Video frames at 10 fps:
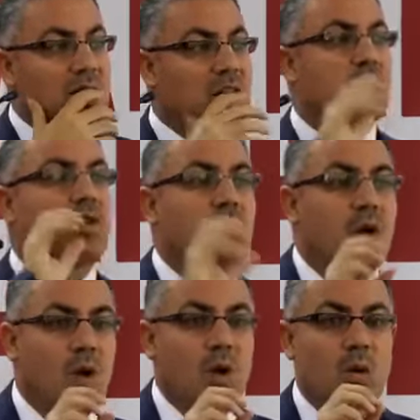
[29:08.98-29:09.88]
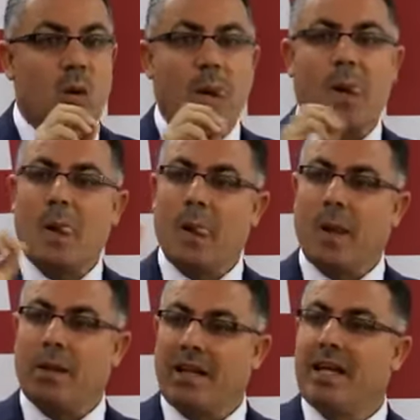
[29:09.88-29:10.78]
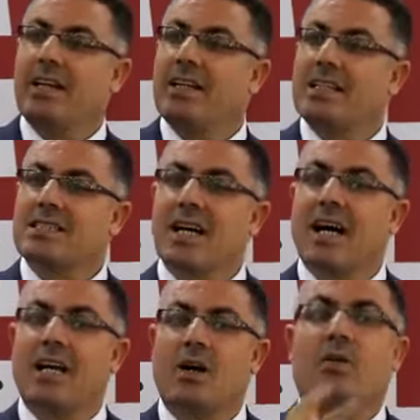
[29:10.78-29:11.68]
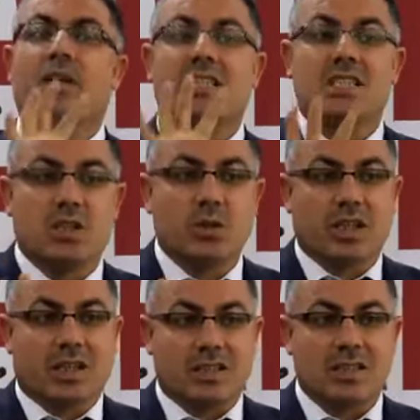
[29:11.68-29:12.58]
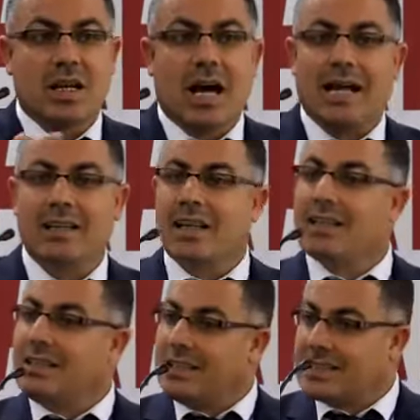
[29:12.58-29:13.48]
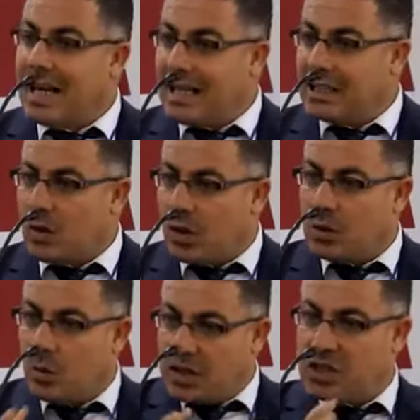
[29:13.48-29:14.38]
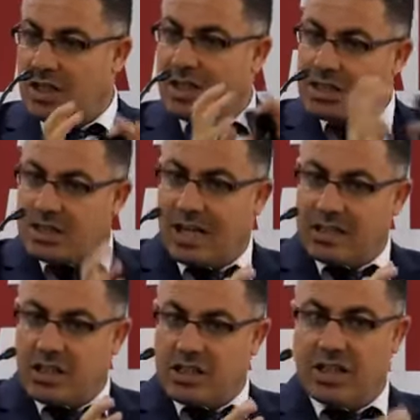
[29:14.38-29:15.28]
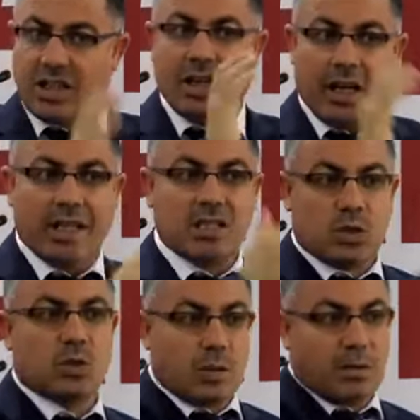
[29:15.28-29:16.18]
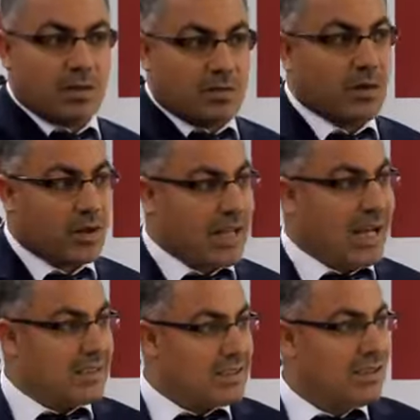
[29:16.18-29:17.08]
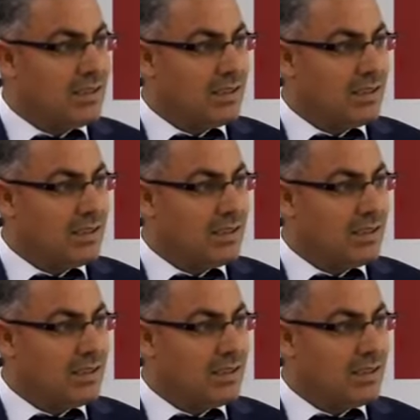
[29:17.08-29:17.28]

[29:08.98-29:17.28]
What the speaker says: should know the learning style of his students and then decide on which strategy is suitable for that